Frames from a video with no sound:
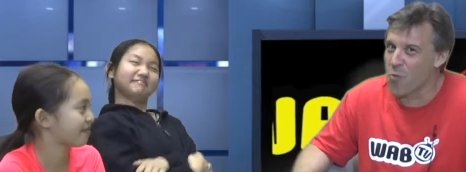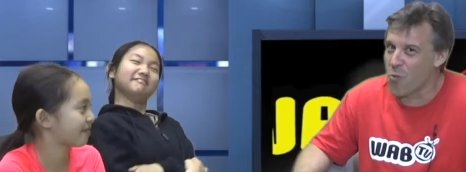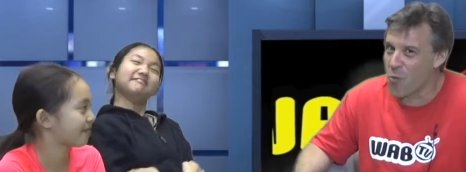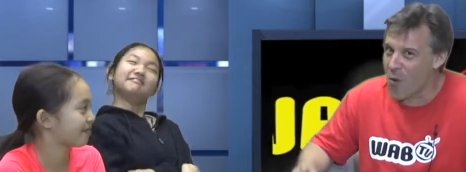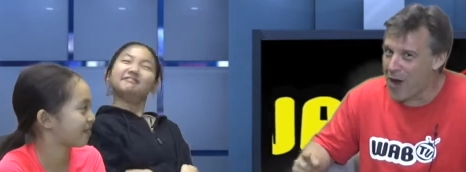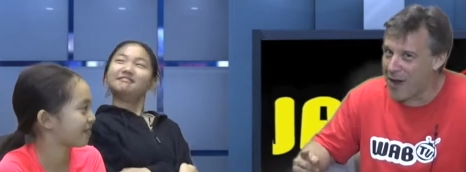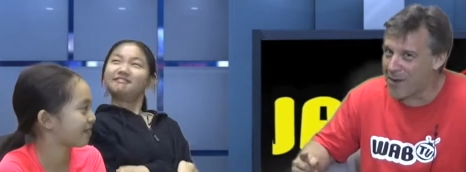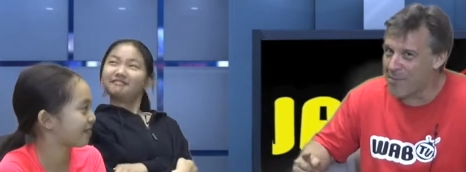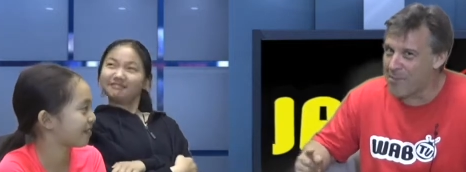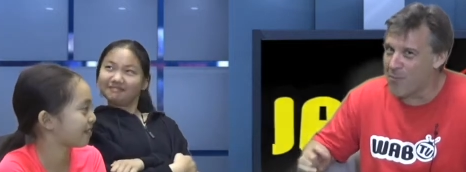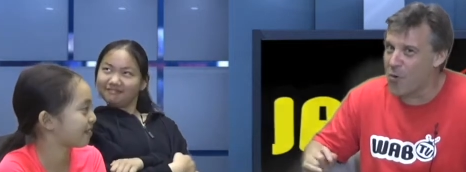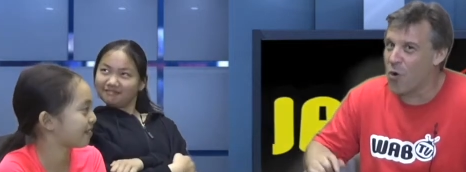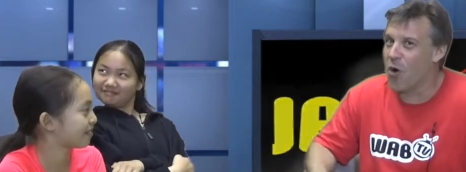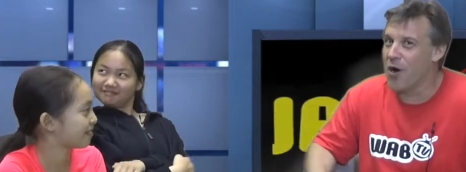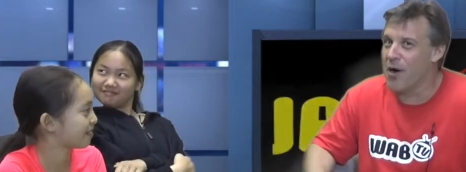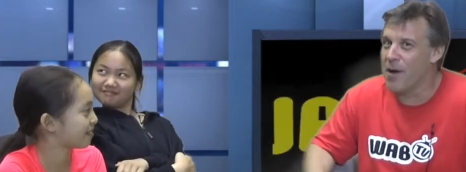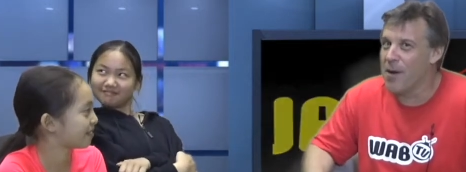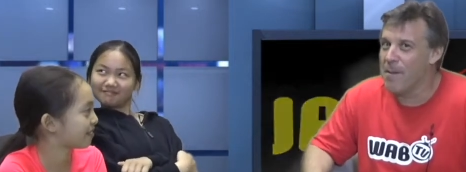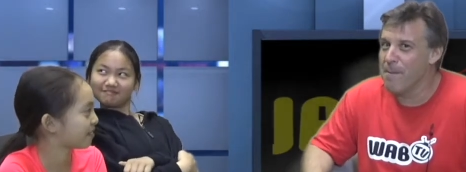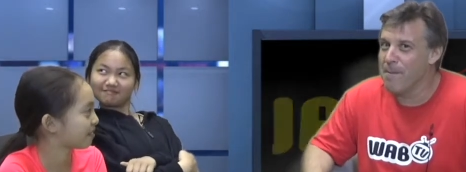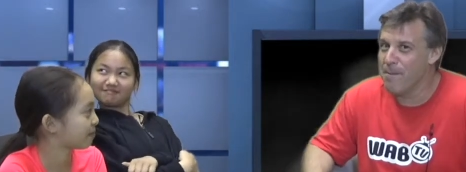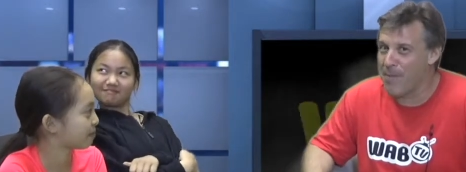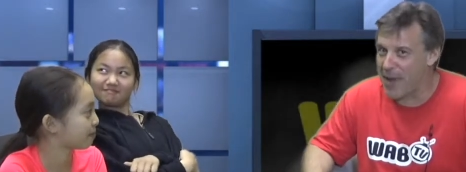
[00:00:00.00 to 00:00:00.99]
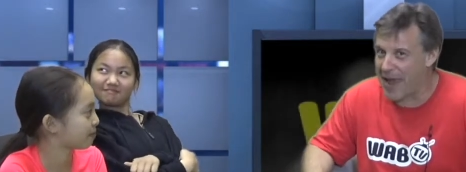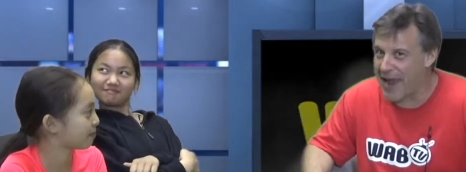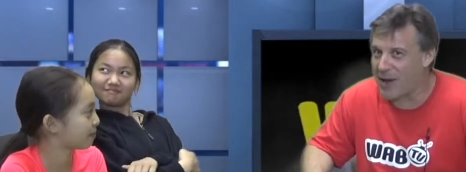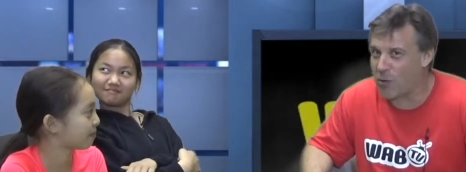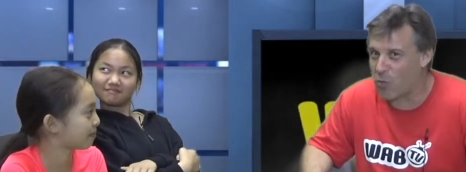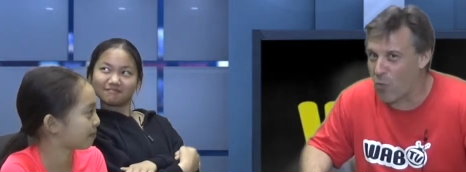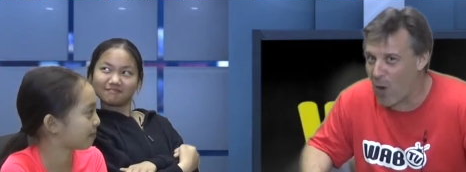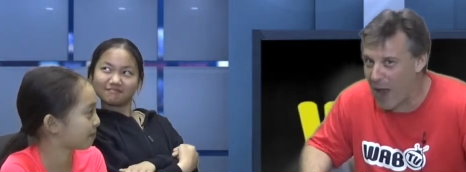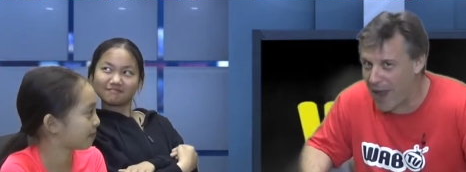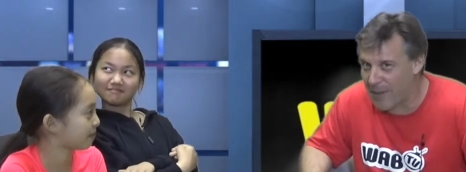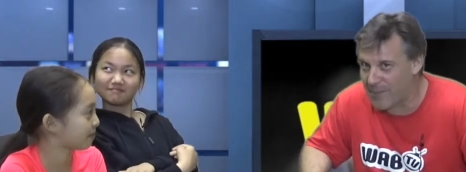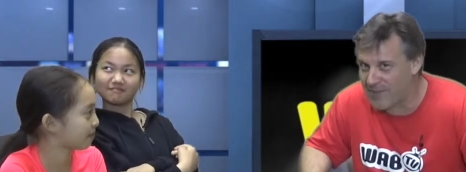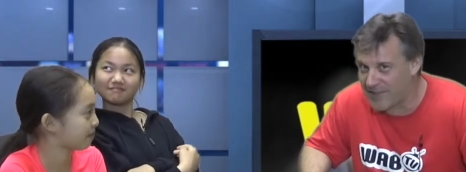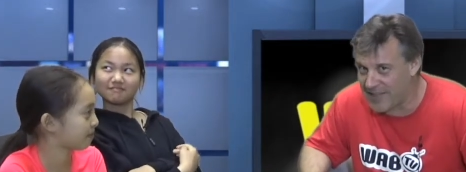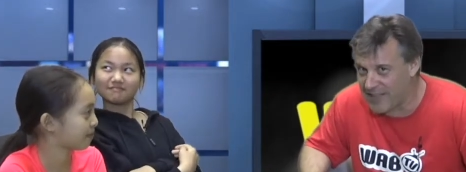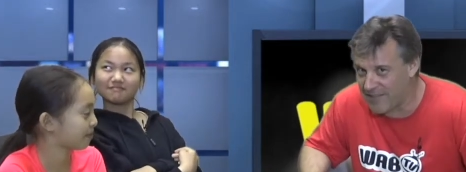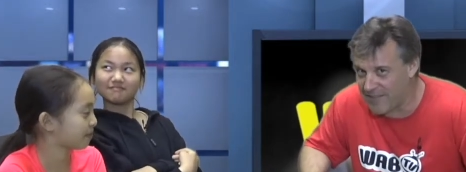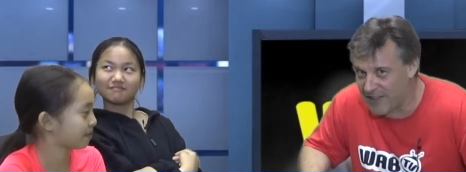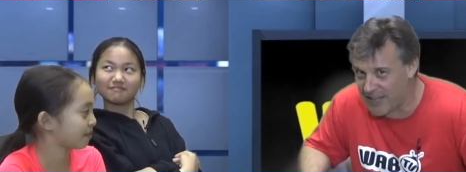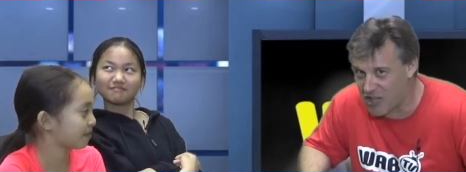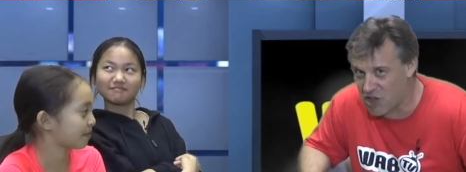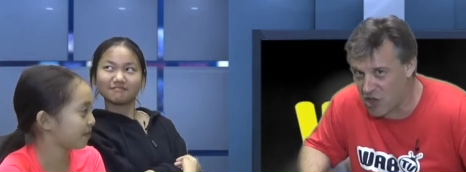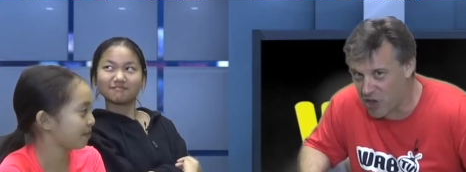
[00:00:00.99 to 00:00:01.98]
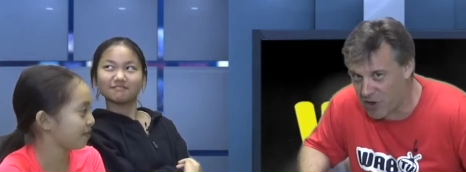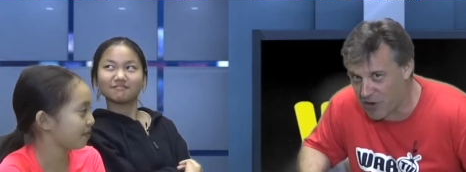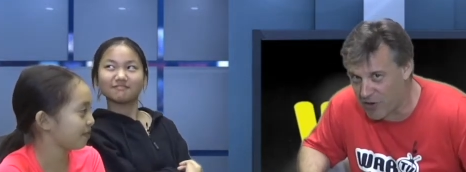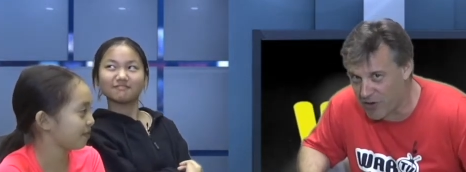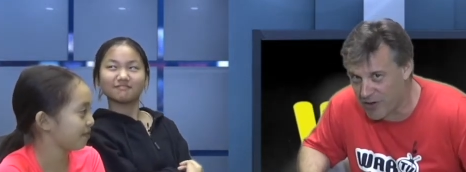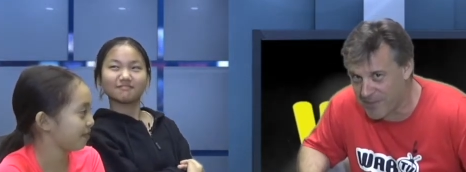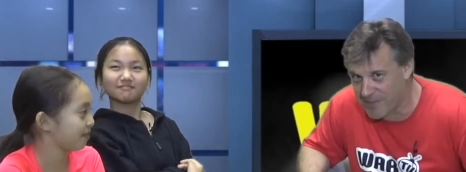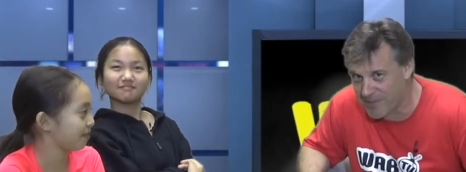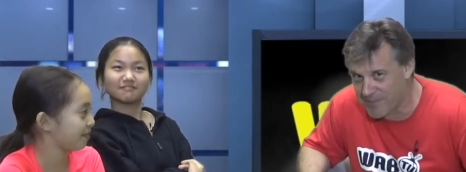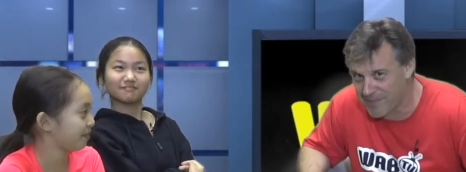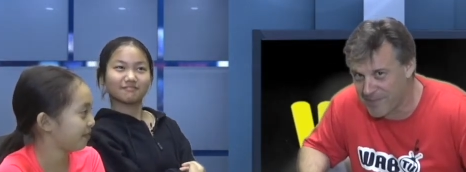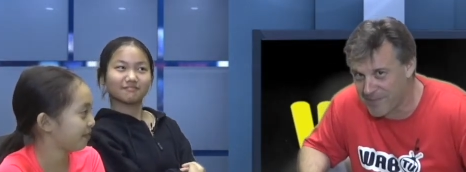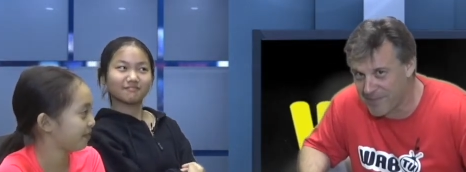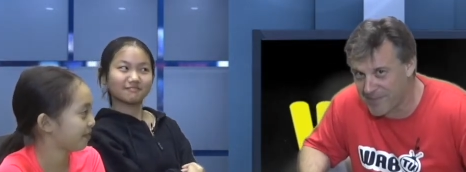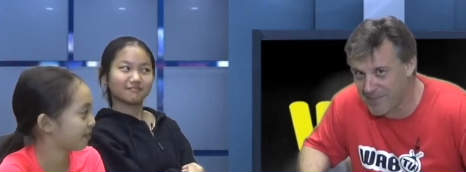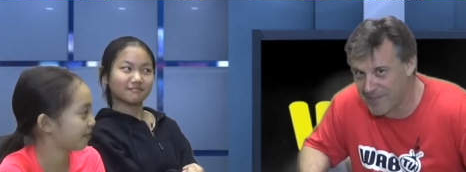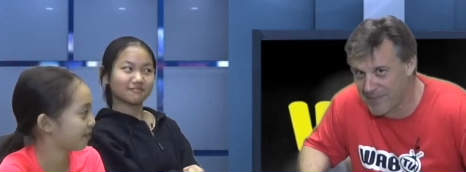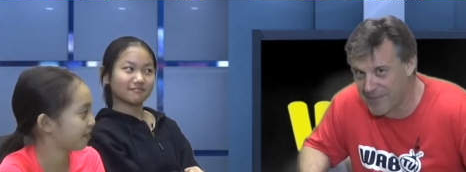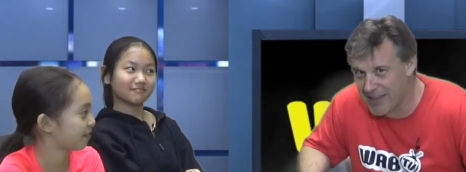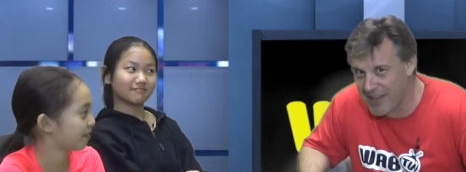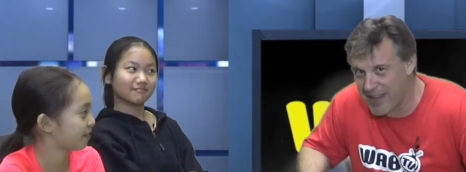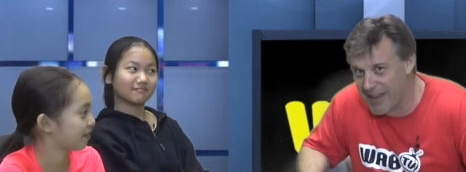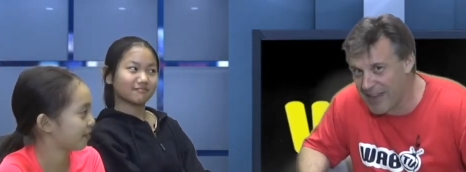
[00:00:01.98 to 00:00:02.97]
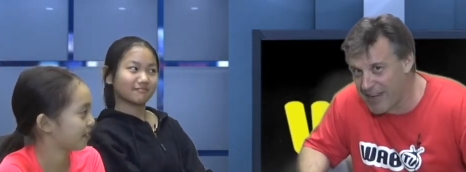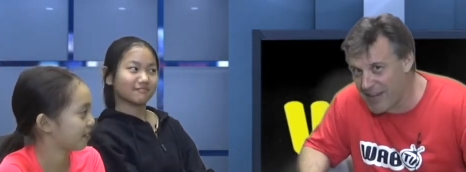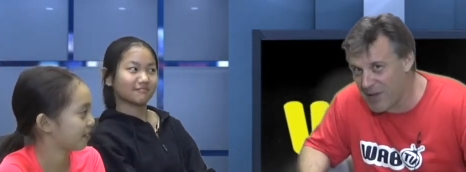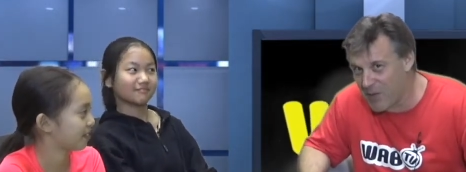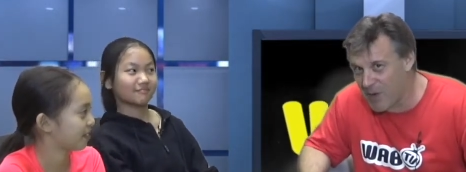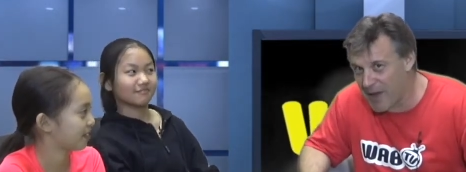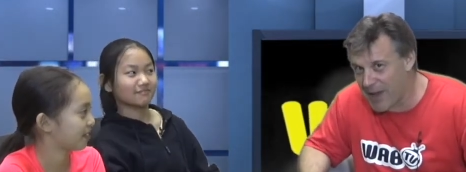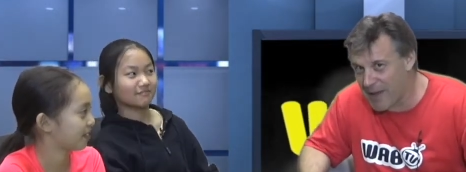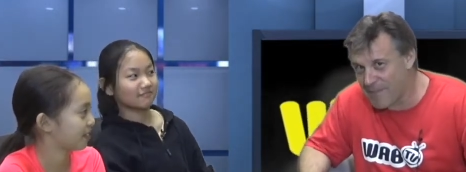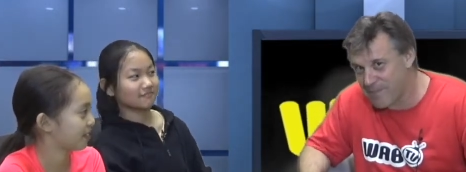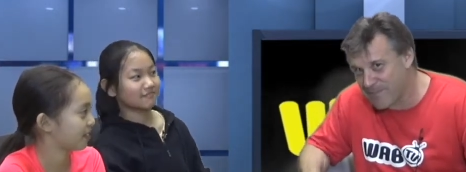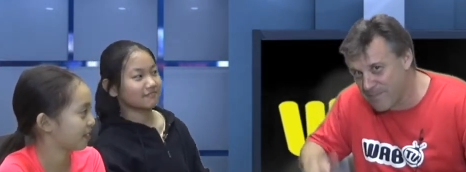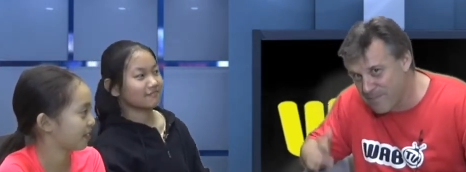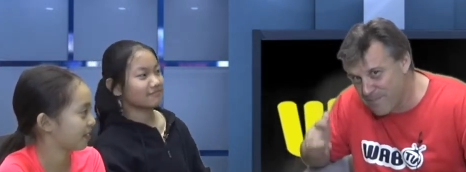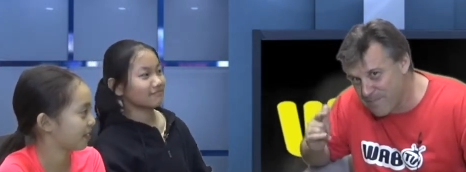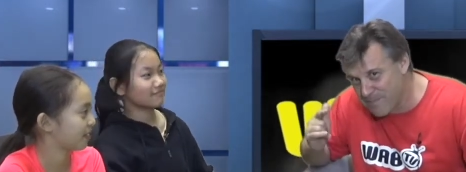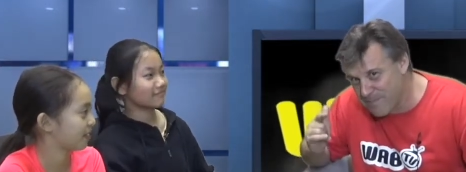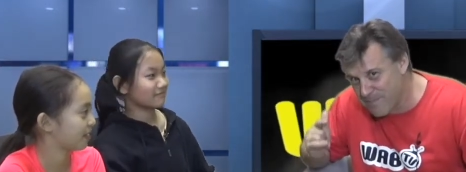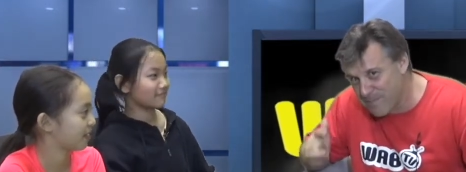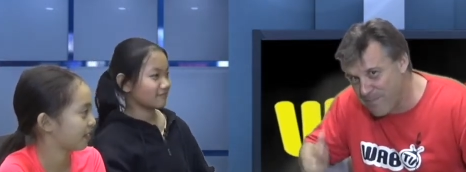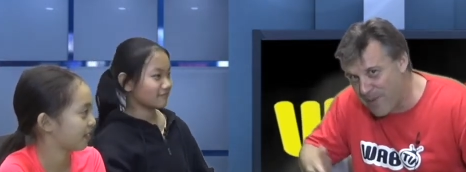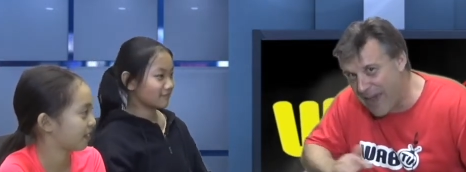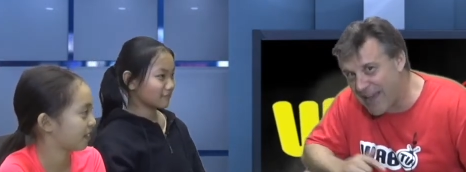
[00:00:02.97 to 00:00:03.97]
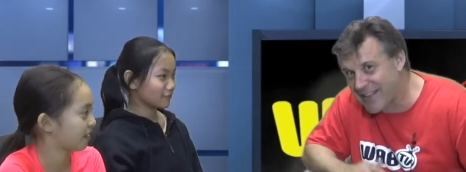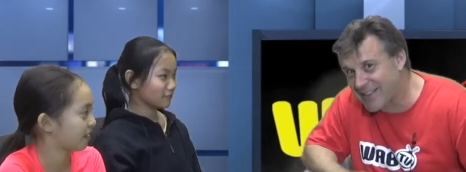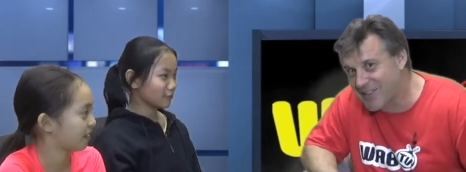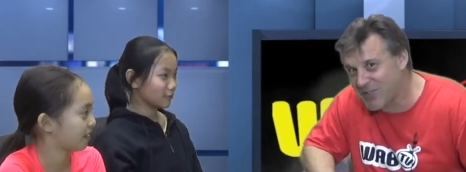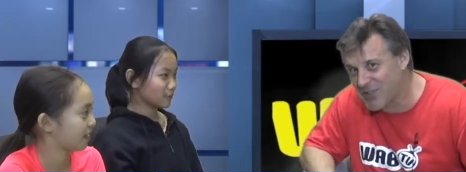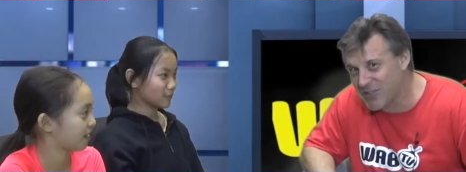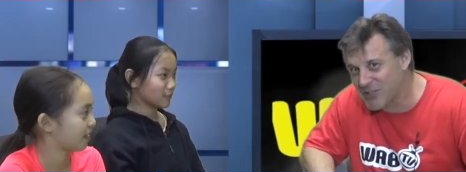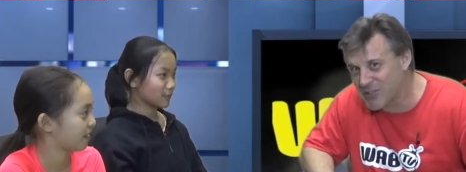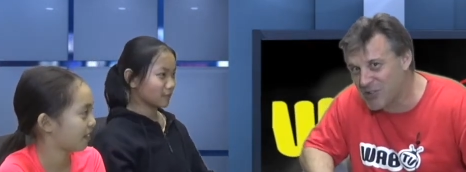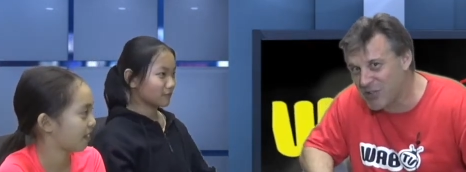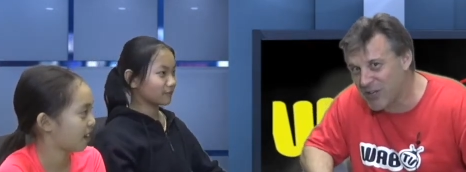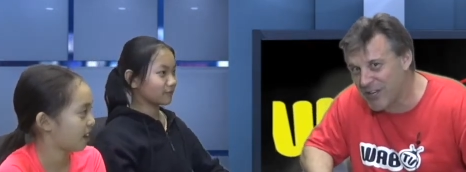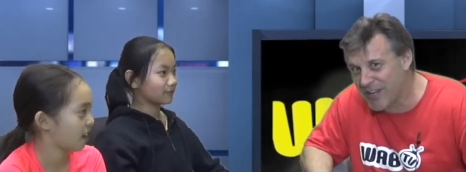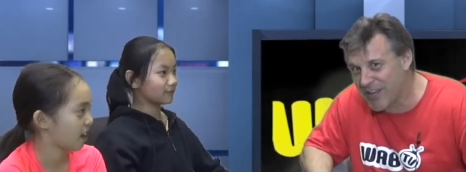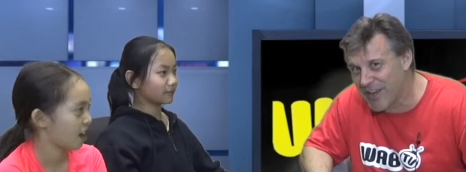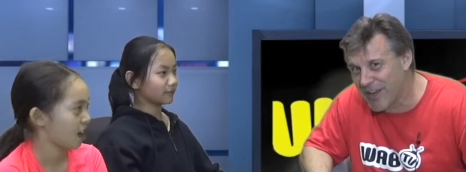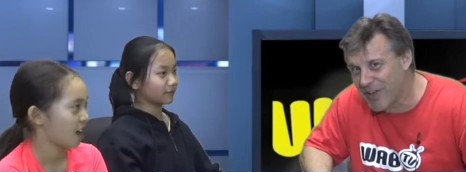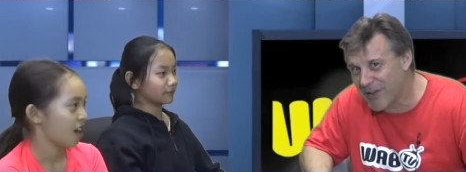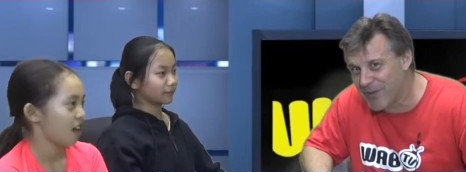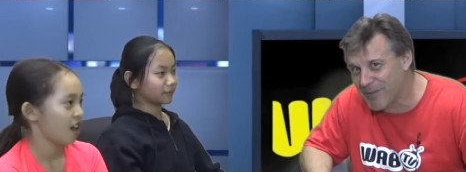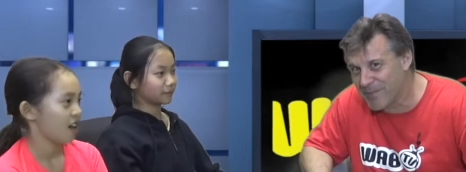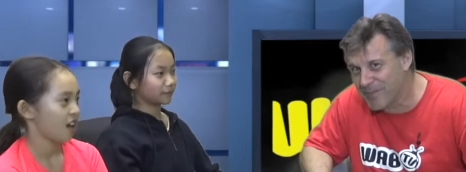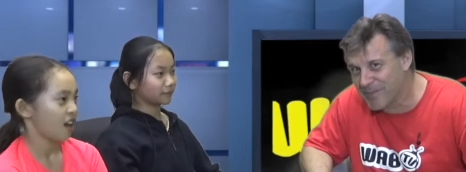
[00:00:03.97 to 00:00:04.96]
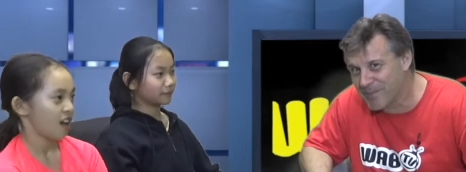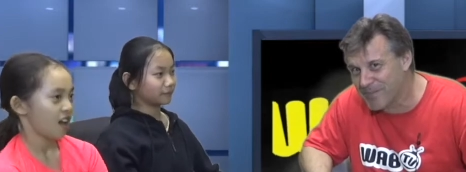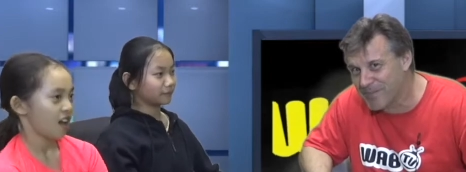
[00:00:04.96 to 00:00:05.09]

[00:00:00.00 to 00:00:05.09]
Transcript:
Speaker 1: one more bad WAB TV joke. Anyway, back to the studio.